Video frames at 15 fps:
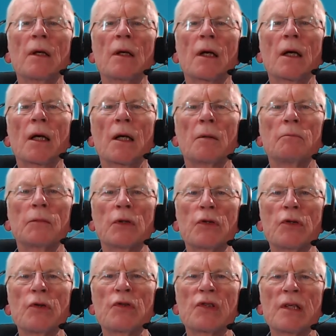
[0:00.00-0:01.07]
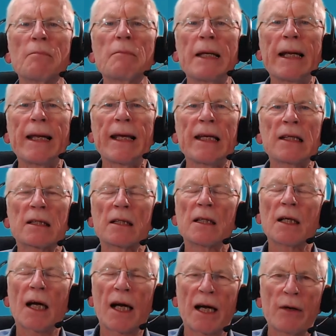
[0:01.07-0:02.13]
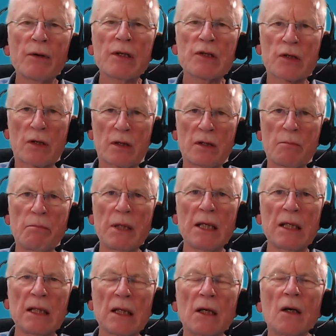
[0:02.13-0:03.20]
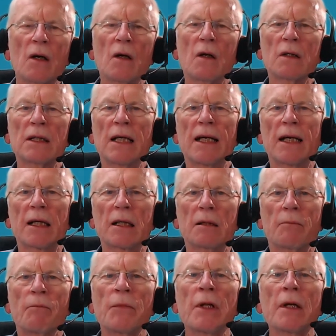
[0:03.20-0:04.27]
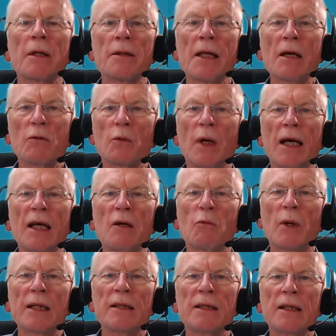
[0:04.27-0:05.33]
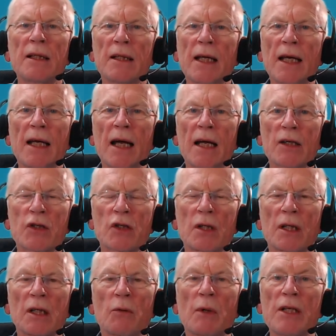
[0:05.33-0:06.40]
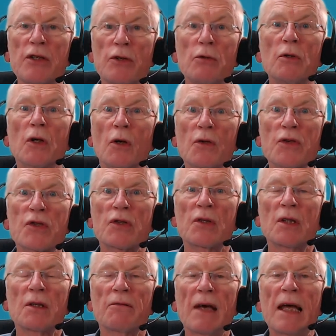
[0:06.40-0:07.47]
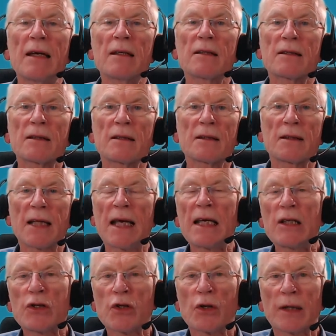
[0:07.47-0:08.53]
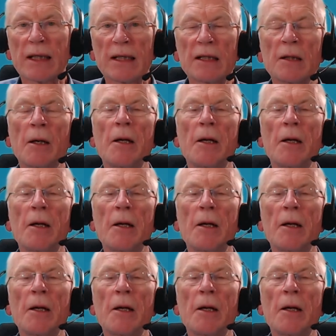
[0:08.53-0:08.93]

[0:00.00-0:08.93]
to simulate how it's going to be online. That way, when you launch the event and they join